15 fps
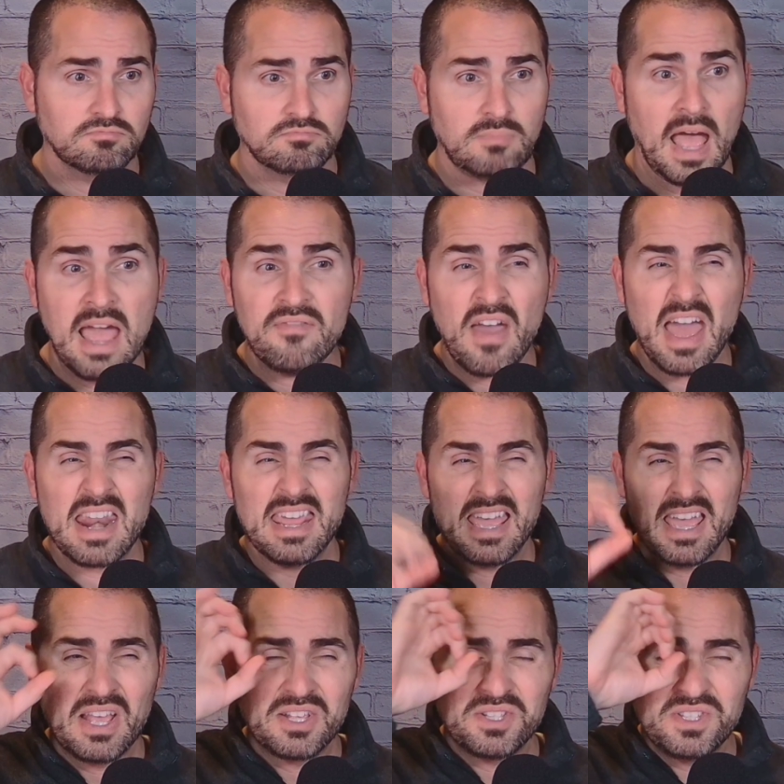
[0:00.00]
I've had
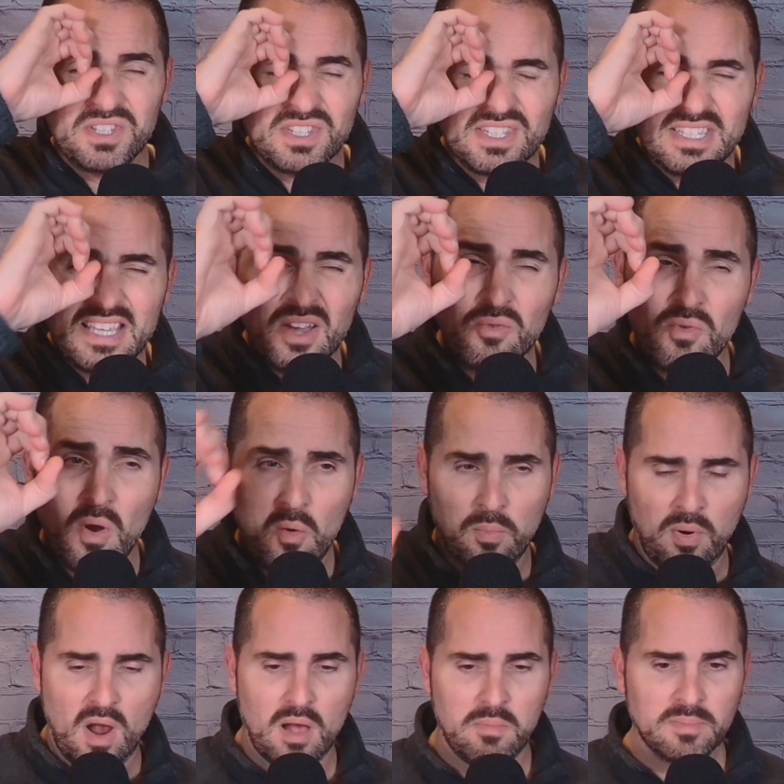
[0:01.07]
0
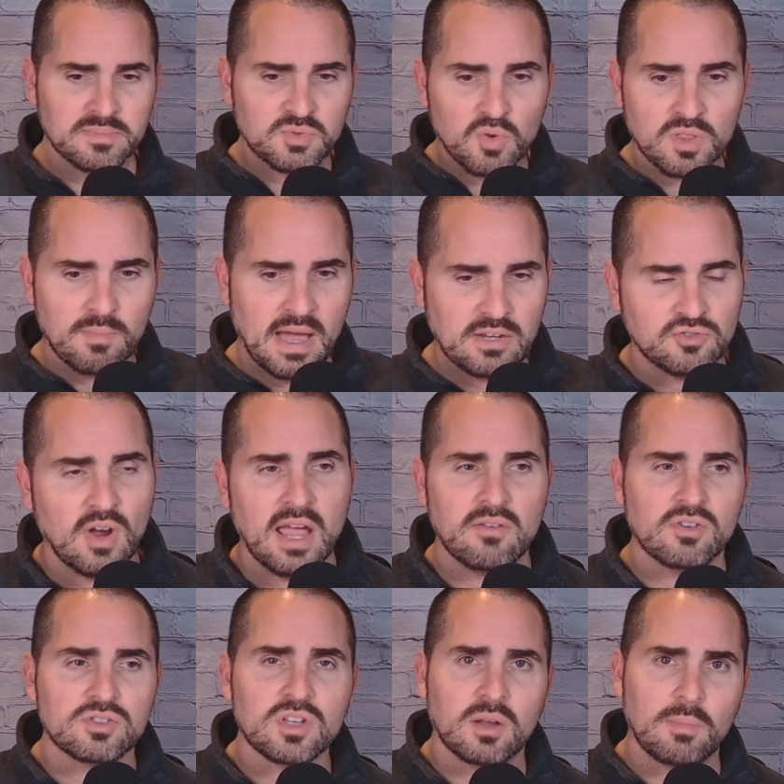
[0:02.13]
problems with my
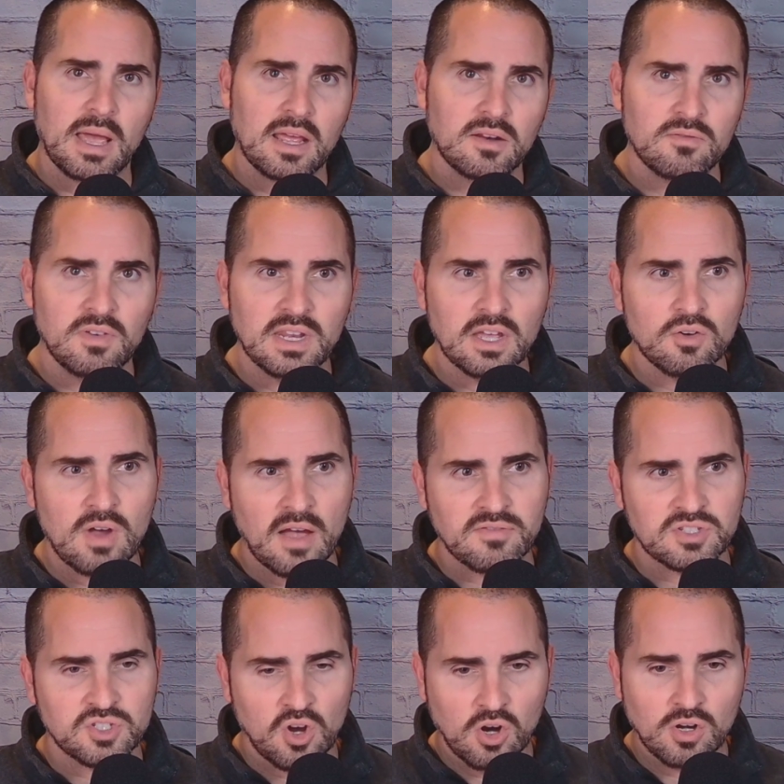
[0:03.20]
drivers on my NVIDIA
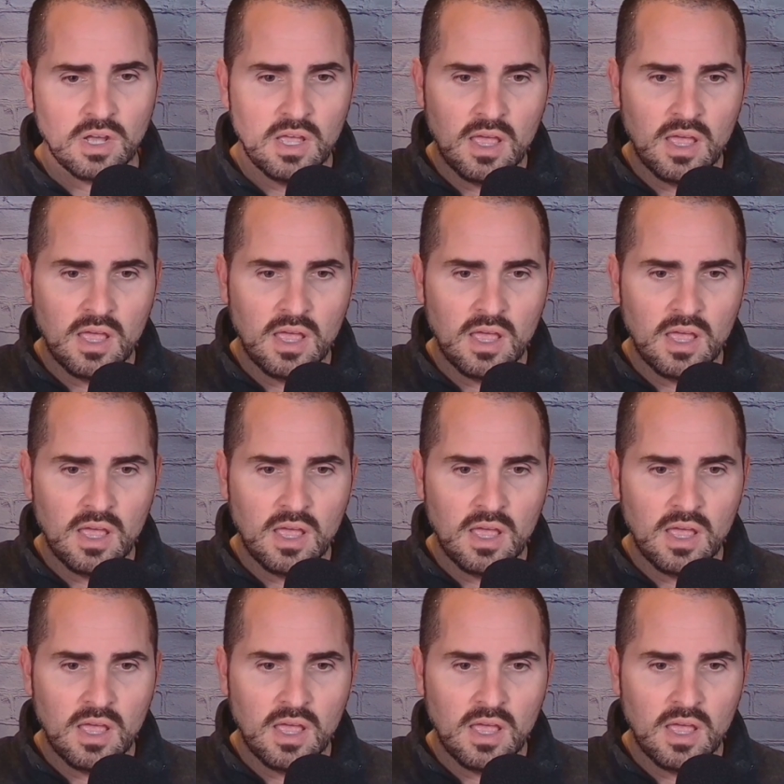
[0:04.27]
graphics card.